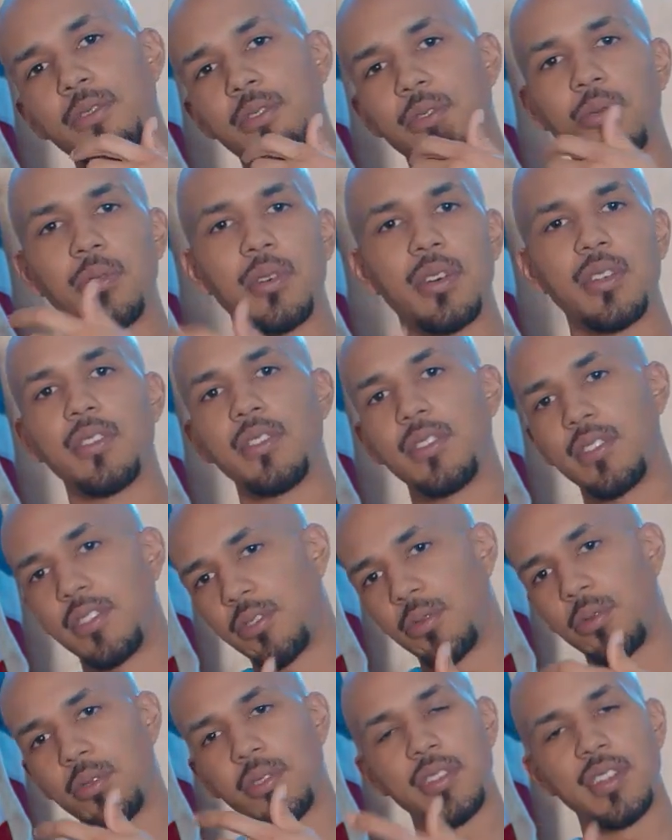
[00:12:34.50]

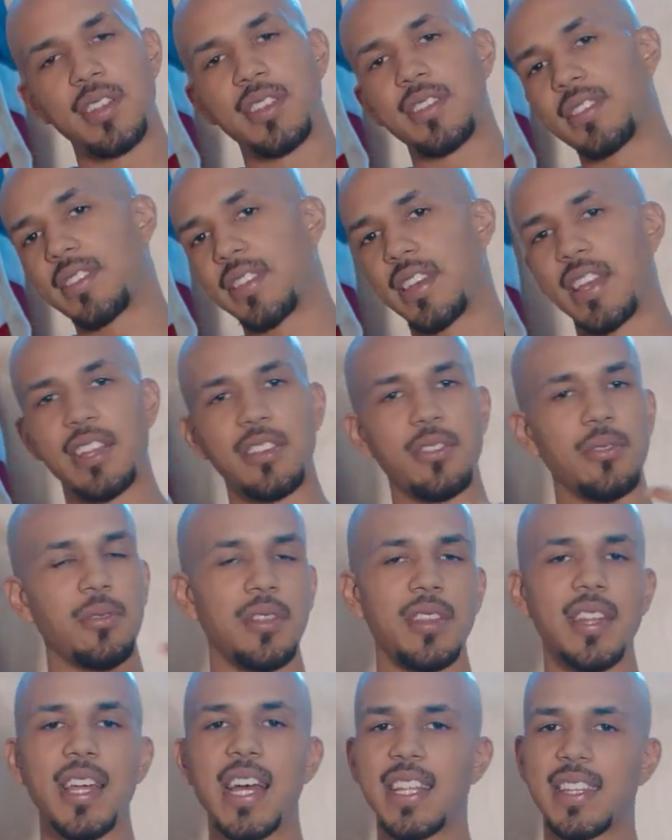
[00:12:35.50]
doing this thing,
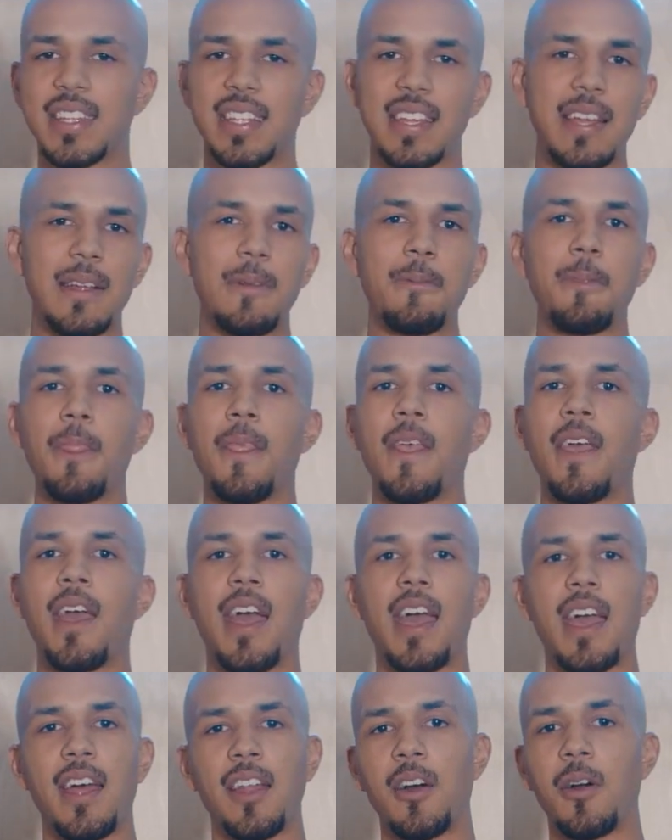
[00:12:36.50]
doing that thing.
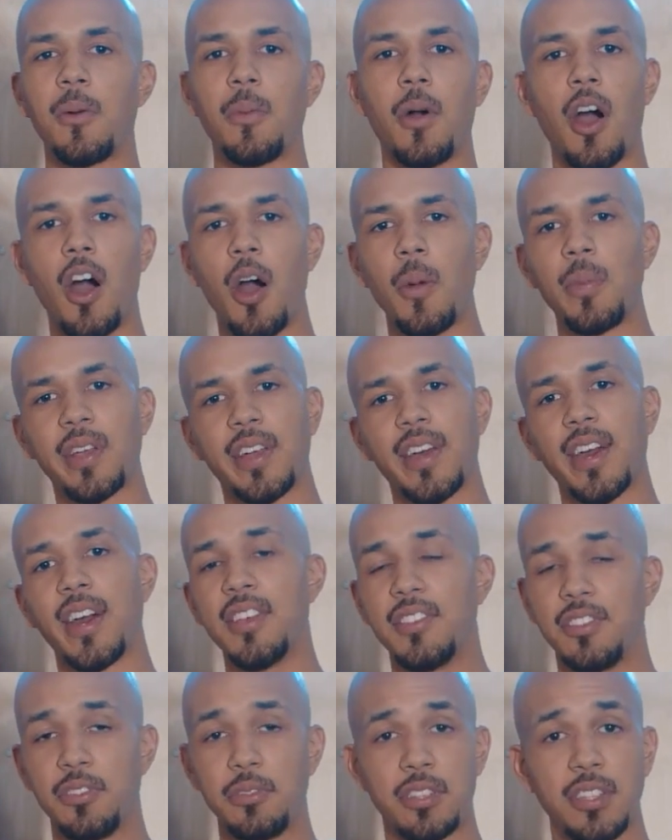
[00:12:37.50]
And all
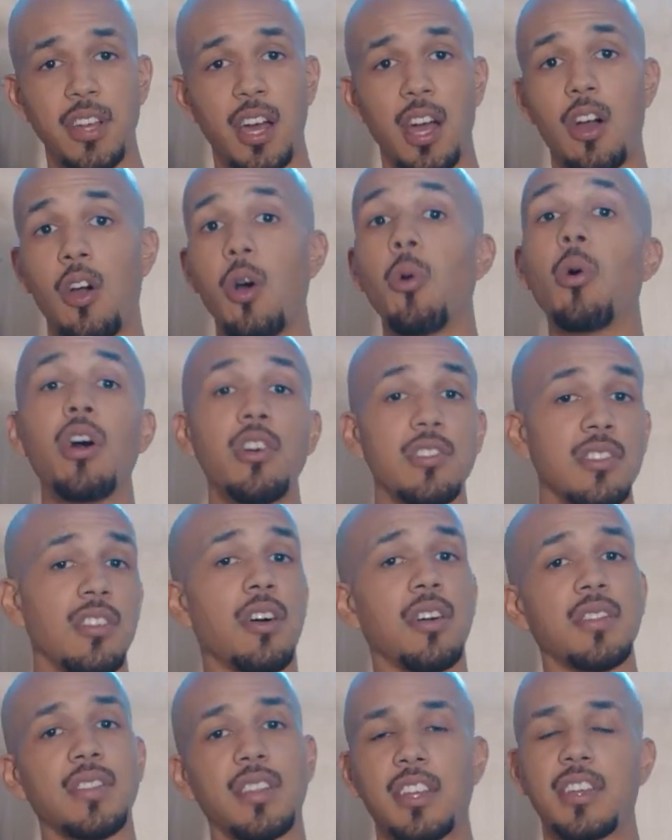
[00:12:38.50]
because you thought, oh, well, as
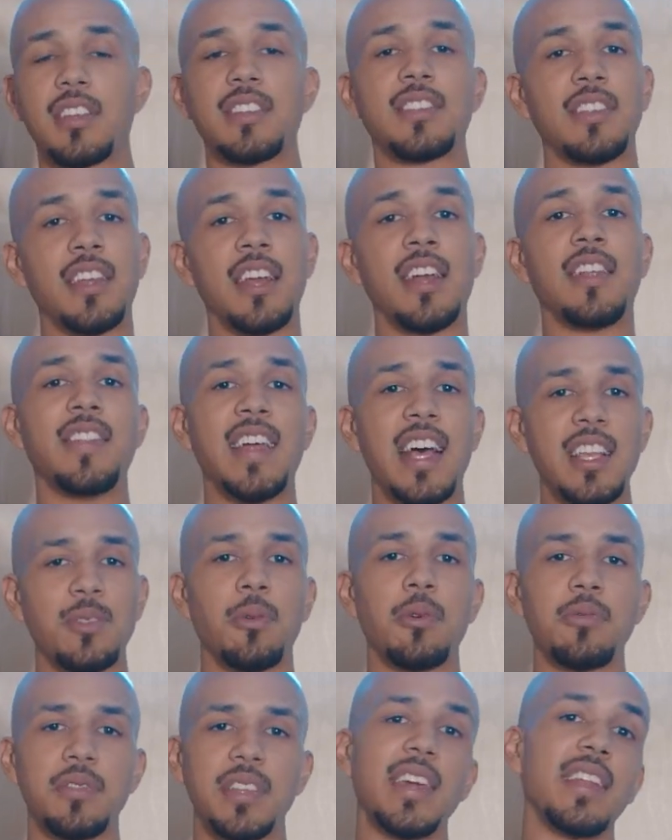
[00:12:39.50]
long as, because that's
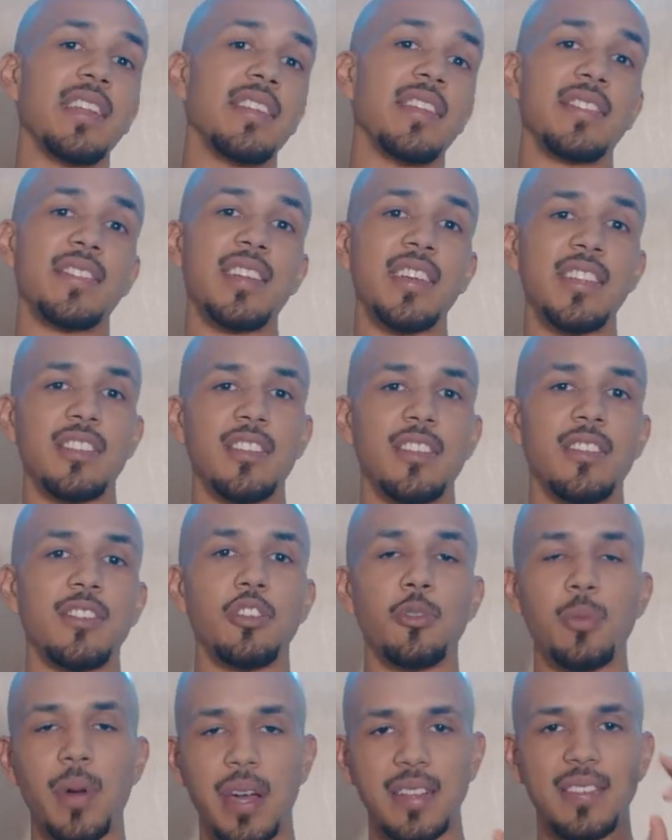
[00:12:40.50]
what was getting attention.
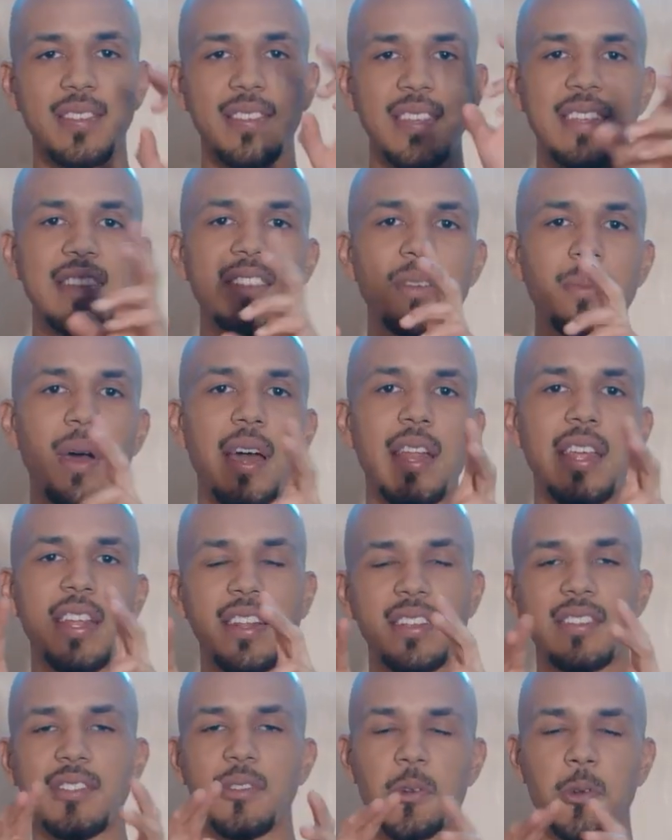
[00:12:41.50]
You might have seen somebody in
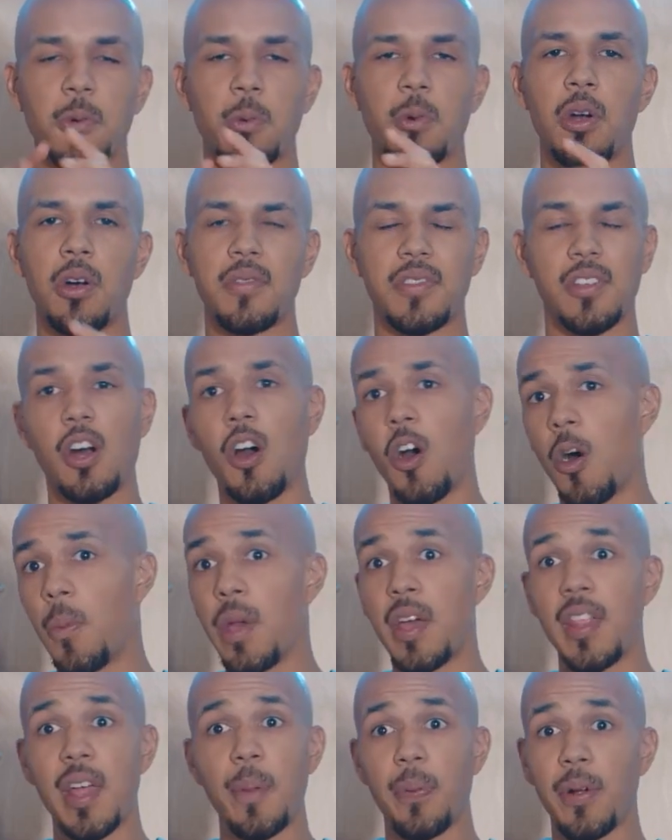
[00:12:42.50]
the external world, like, oh,
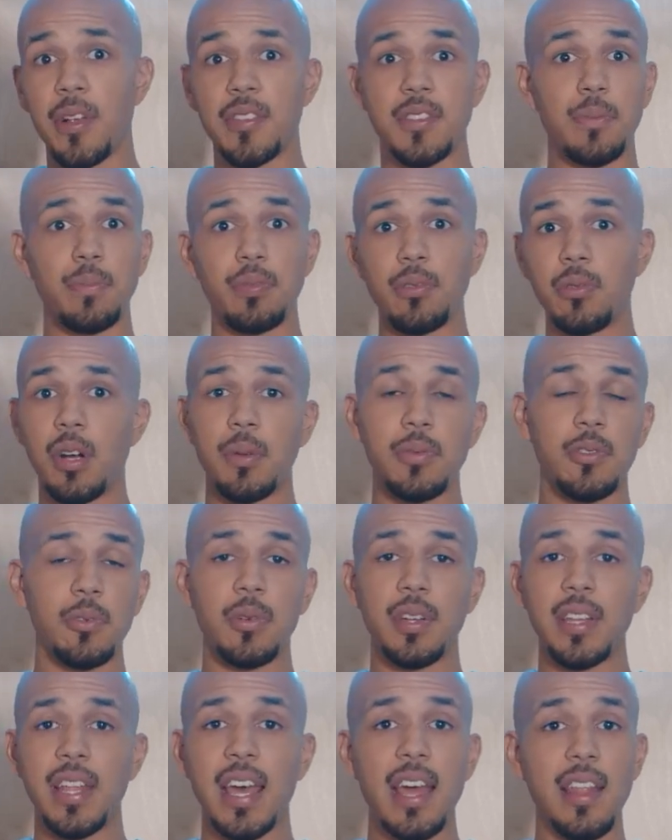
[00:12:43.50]
man, that person blew up
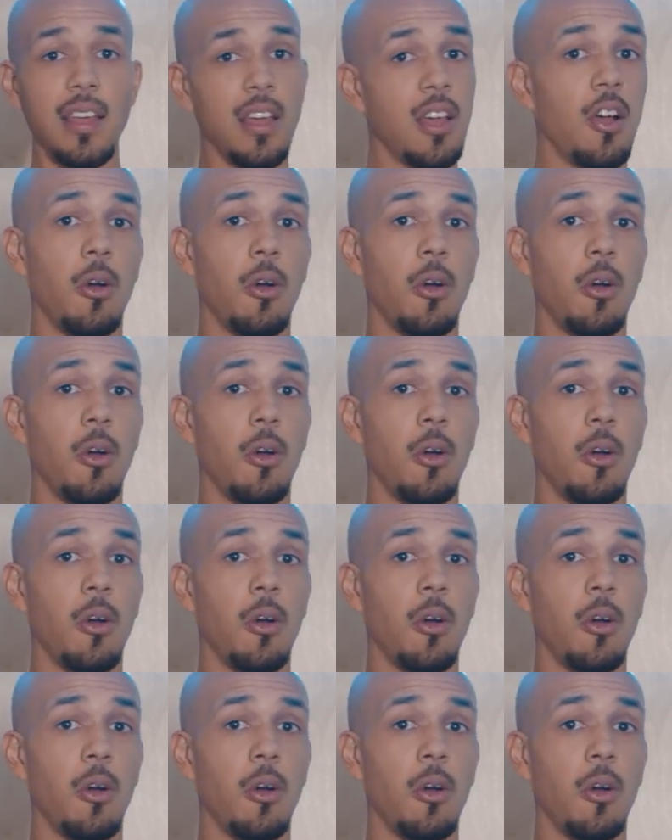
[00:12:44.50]
doing that.